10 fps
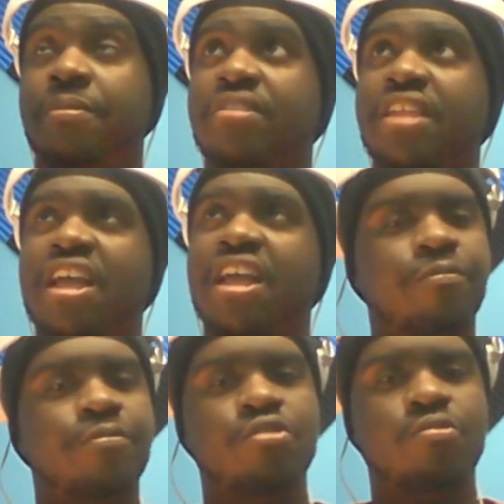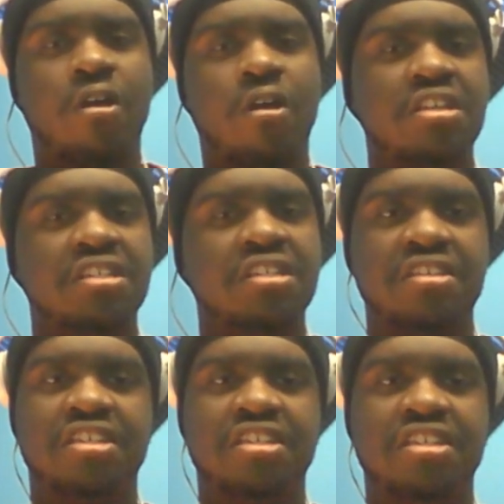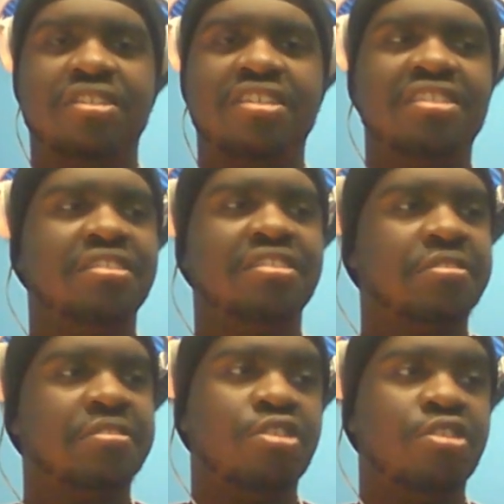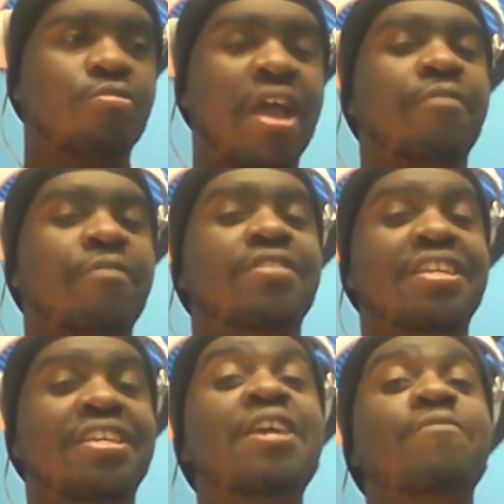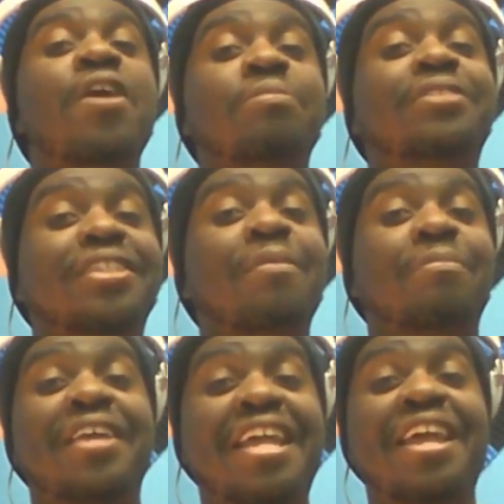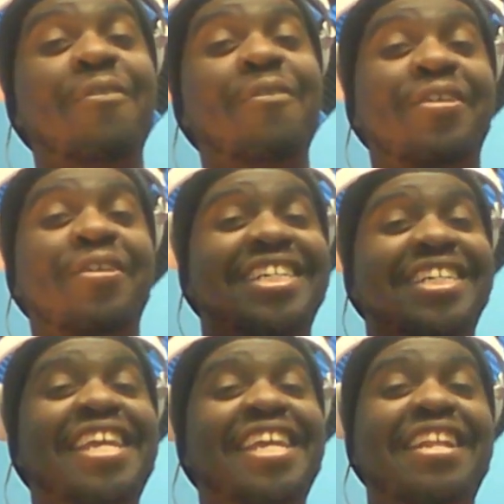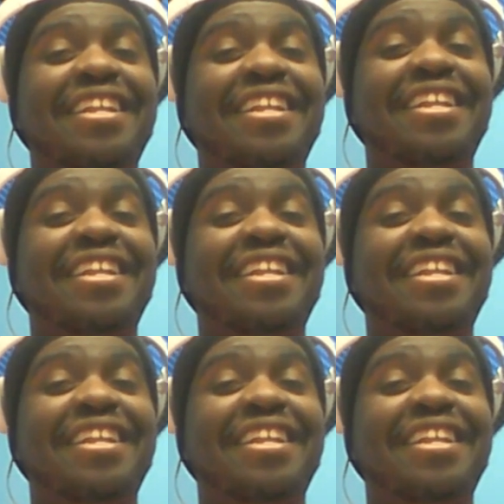They offer you all these things, but this is the thing. You have to give up something in order to get